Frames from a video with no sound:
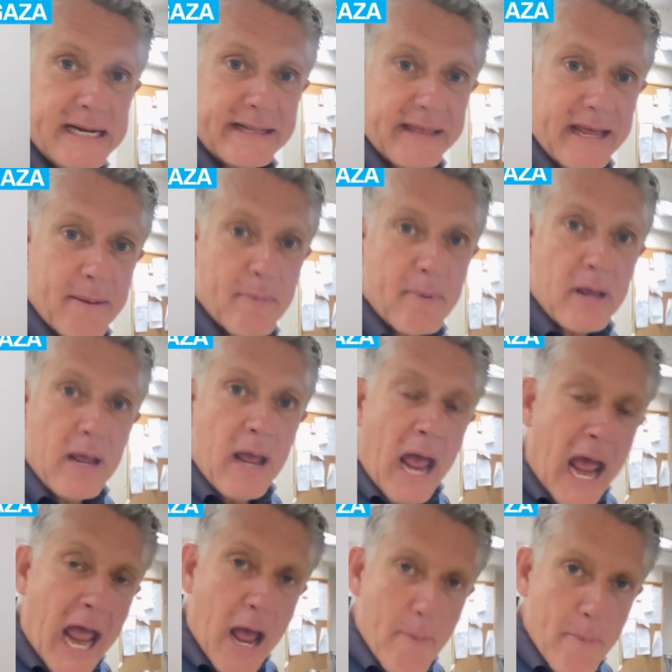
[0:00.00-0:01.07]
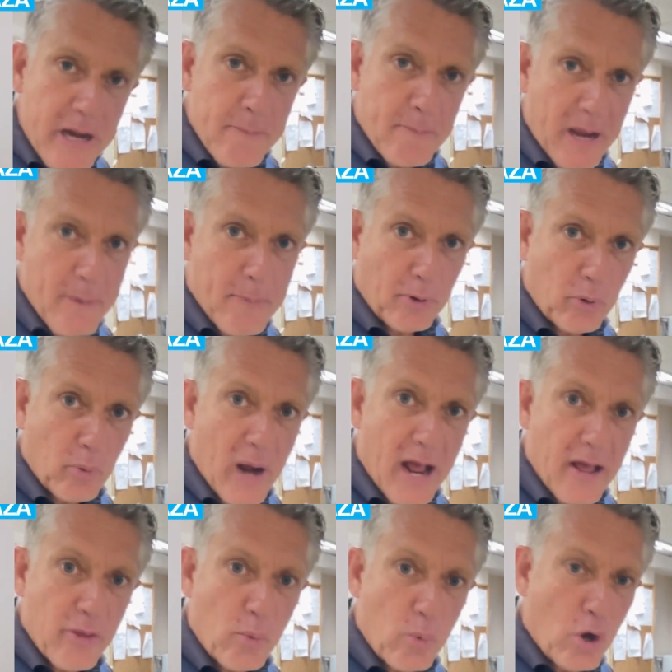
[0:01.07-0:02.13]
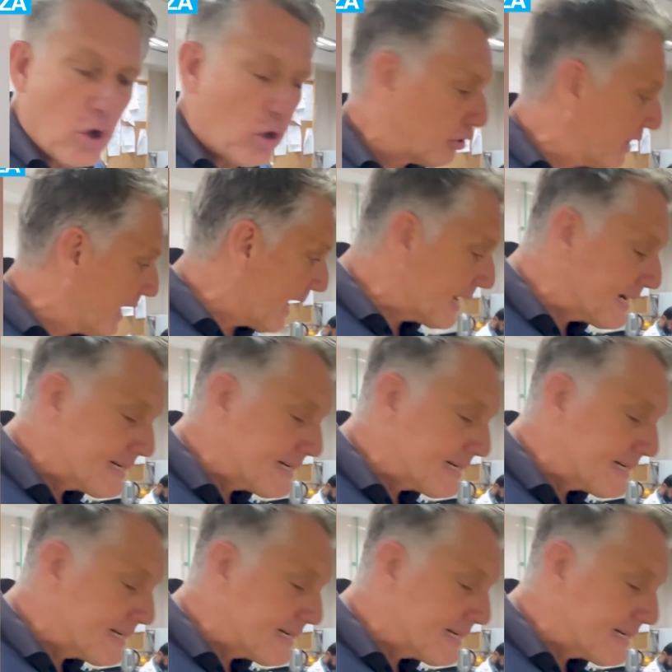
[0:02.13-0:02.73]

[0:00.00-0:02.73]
to them how many people around the world care